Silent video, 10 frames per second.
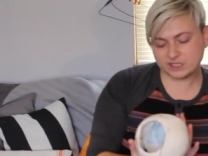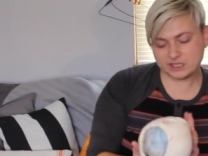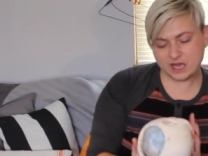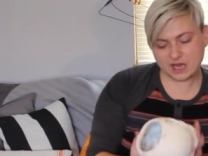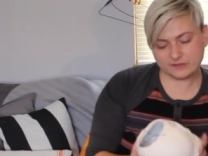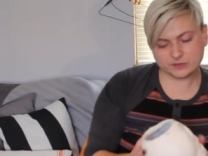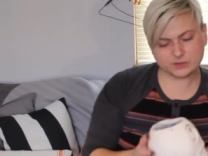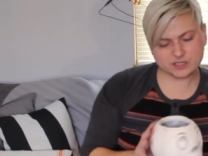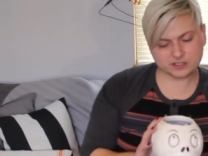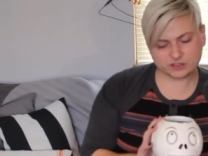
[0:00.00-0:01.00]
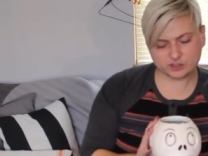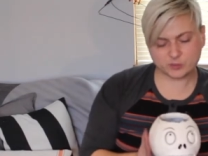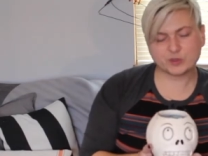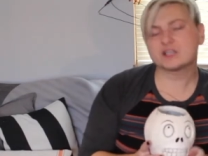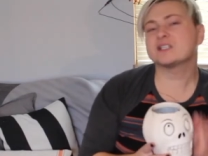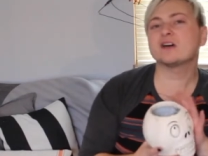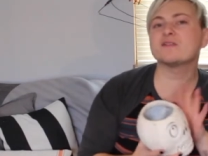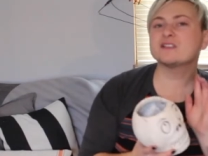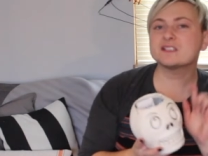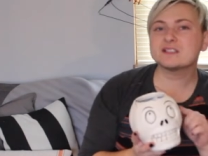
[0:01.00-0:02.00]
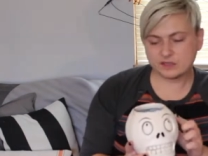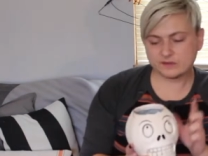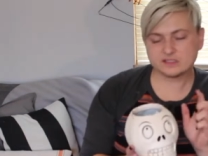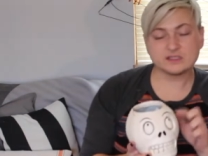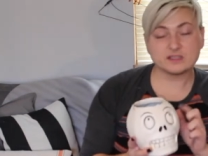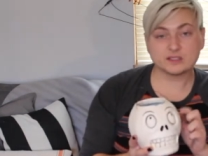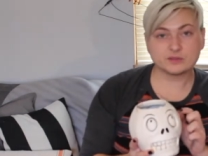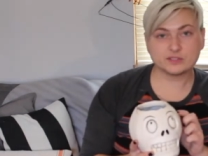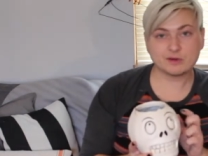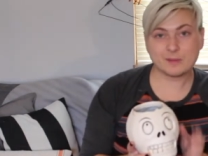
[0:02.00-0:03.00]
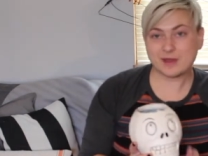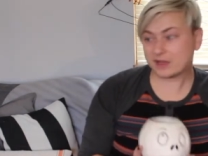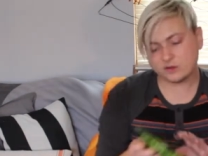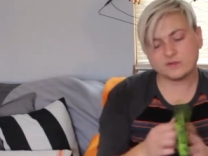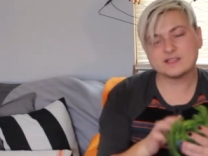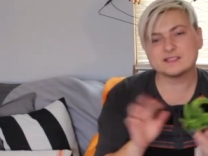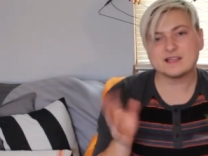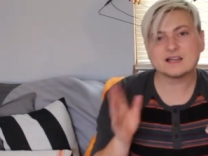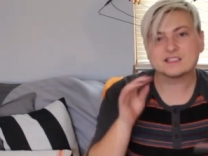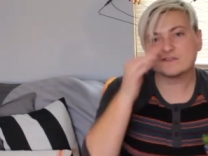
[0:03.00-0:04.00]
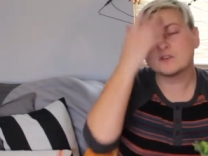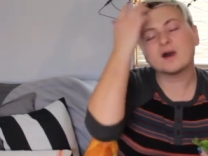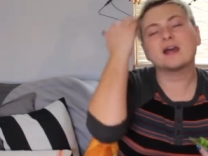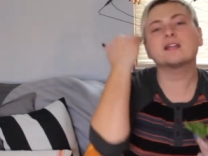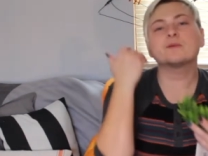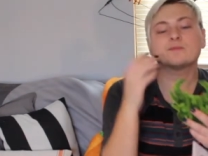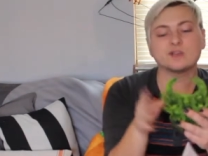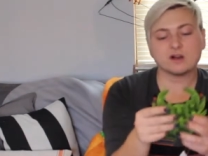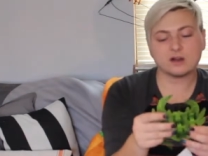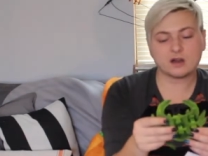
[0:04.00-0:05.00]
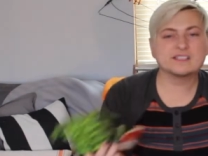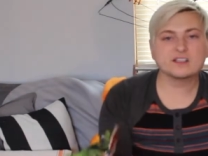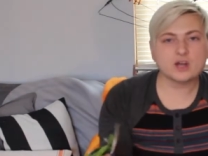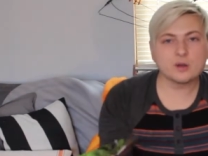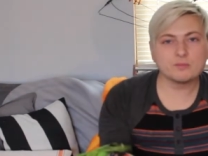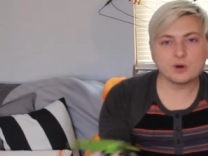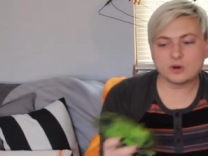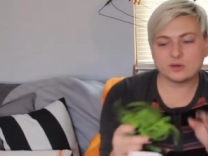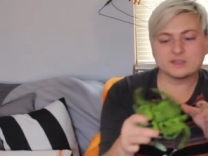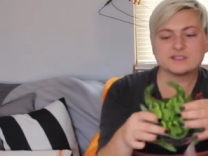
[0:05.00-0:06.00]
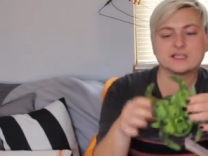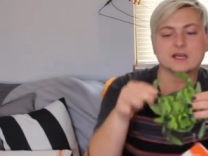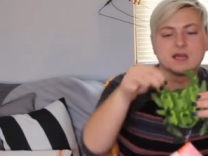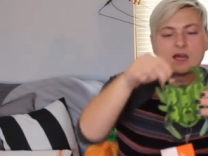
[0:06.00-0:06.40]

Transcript: yeah, this was also a super good deal and this is this is also ceramic. So these next few items are silicone molds.